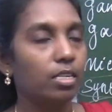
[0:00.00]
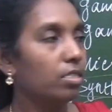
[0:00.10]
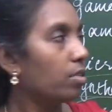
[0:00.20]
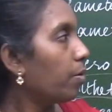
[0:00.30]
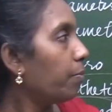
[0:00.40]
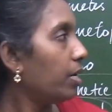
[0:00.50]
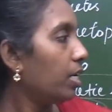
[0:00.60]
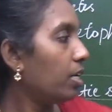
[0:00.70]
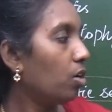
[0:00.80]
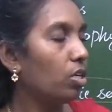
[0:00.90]
So,
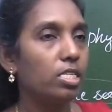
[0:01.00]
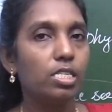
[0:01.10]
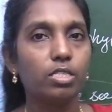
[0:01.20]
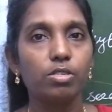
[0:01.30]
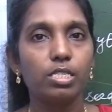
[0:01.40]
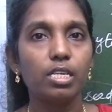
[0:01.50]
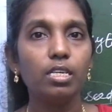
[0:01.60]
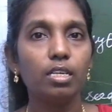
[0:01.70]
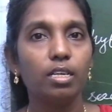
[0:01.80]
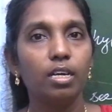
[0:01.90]
learn all these
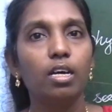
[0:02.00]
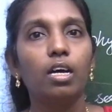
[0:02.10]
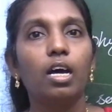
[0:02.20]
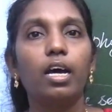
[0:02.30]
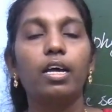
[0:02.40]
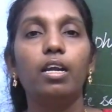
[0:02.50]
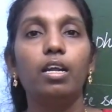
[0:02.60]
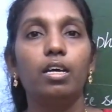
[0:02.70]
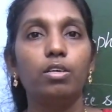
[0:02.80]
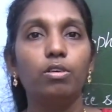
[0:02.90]
questions and
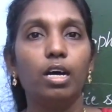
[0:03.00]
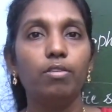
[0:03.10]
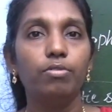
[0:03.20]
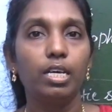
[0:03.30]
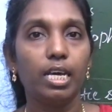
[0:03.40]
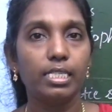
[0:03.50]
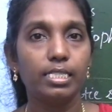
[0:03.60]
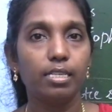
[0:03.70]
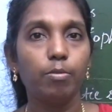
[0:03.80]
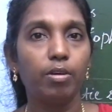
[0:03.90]
you have the
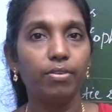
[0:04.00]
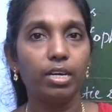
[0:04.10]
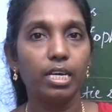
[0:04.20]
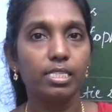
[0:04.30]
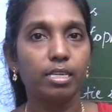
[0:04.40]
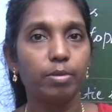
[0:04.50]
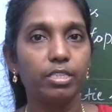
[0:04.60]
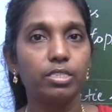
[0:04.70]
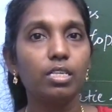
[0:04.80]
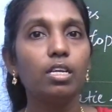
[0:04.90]
exam, offerly
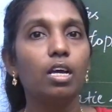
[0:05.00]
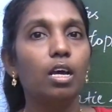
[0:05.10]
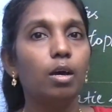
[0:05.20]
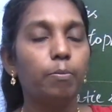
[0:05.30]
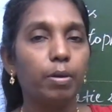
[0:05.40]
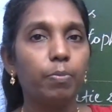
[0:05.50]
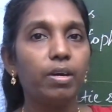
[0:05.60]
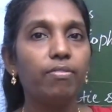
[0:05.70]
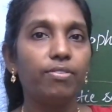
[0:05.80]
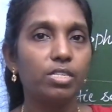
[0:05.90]
examination.
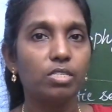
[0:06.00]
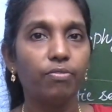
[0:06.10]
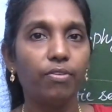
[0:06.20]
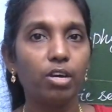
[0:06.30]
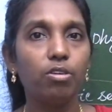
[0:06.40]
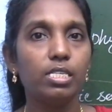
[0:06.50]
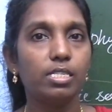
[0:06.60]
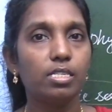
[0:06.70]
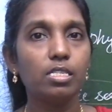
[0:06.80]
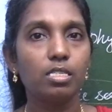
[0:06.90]
Prepare first 5
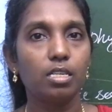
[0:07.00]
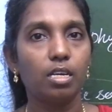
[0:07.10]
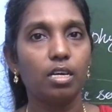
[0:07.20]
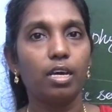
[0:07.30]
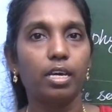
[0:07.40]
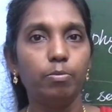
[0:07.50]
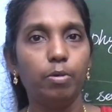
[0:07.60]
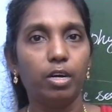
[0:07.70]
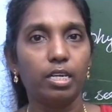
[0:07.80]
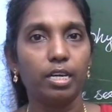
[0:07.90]
lessons in
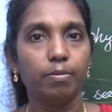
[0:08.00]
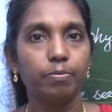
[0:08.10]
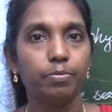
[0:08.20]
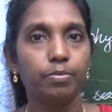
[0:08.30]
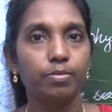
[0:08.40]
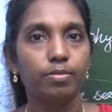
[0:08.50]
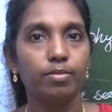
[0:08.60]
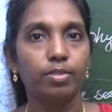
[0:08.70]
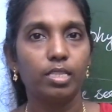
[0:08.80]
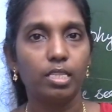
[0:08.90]
botany.
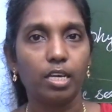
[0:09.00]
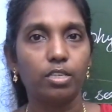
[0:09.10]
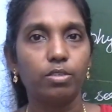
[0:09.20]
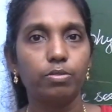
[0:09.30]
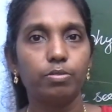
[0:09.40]
Thank you.